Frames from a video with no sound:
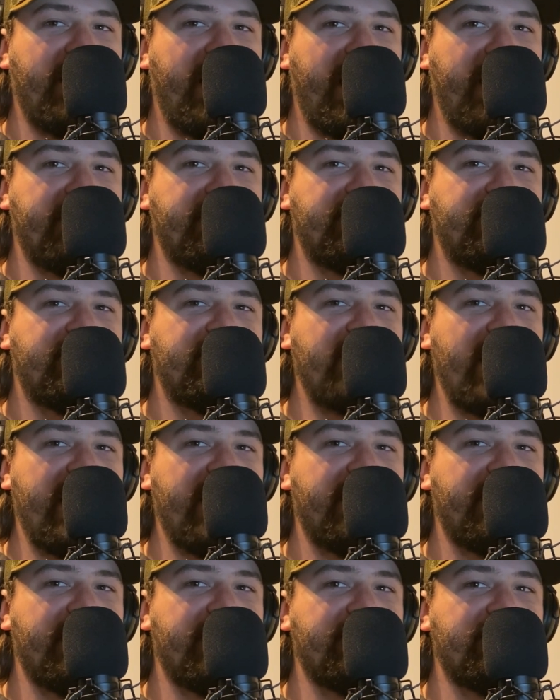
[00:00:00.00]
have
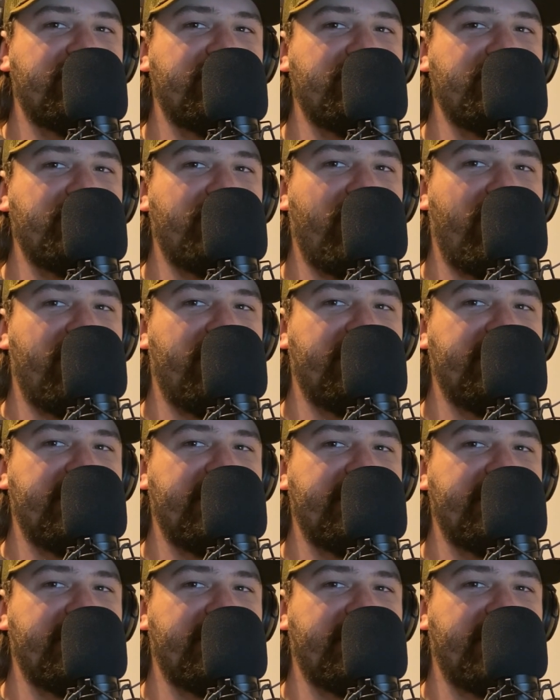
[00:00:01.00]
Santa Zoom call
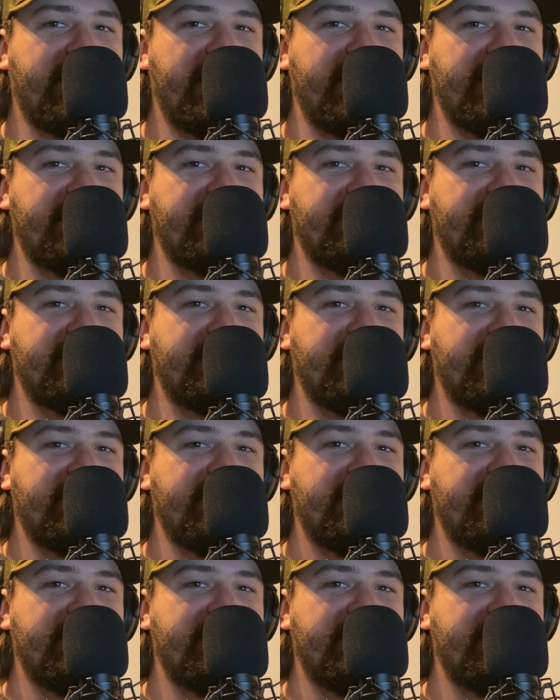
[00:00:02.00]
in their kids?